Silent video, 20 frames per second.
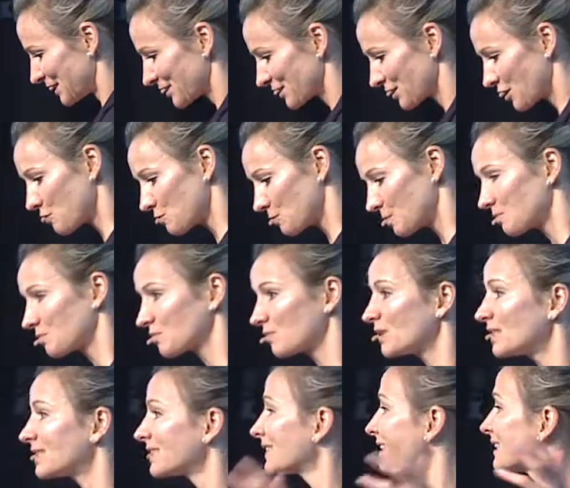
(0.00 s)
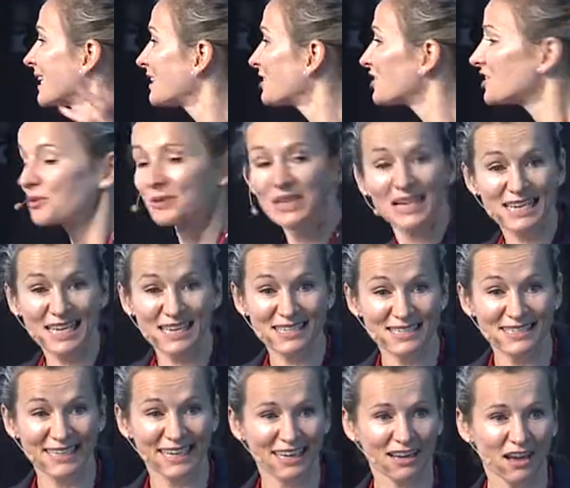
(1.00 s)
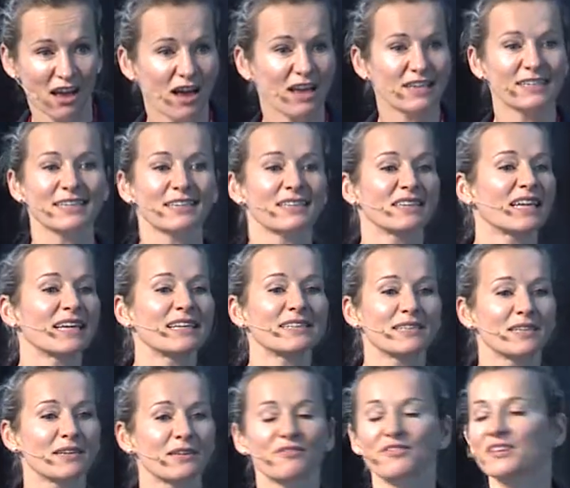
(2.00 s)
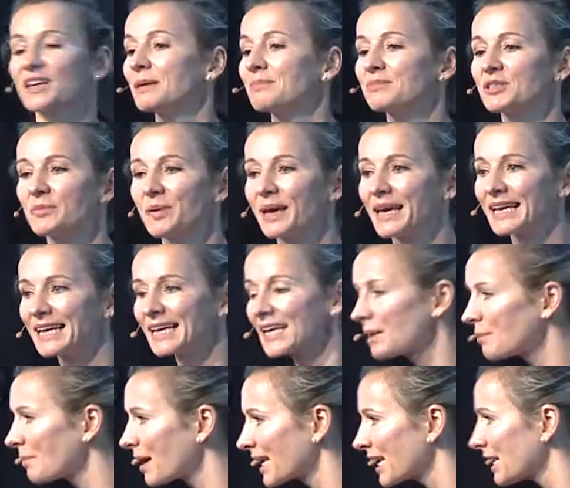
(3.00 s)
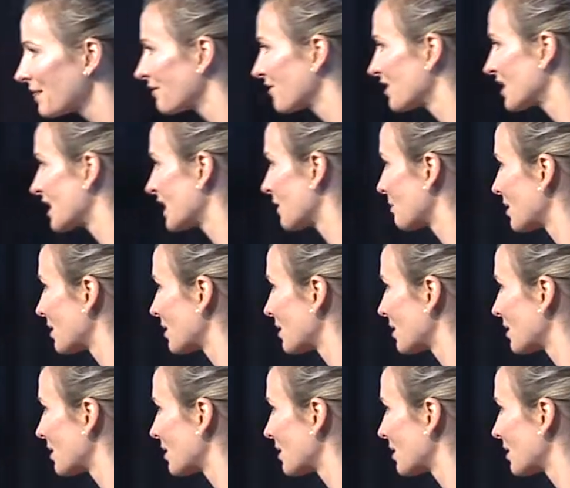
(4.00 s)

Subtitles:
Cool. Didn't need to do any testing. I didn't need for him to pay any money for getting